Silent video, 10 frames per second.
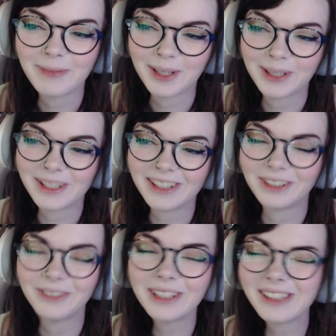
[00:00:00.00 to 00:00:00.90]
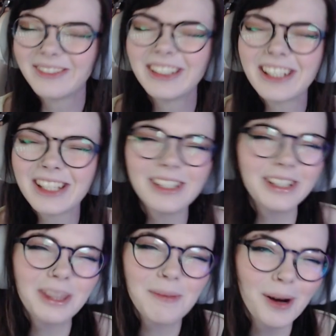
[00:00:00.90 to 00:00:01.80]
because, you know, we just
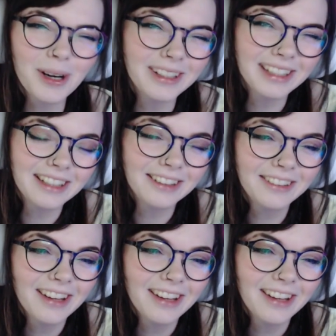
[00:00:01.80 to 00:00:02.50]
looked the part, you know?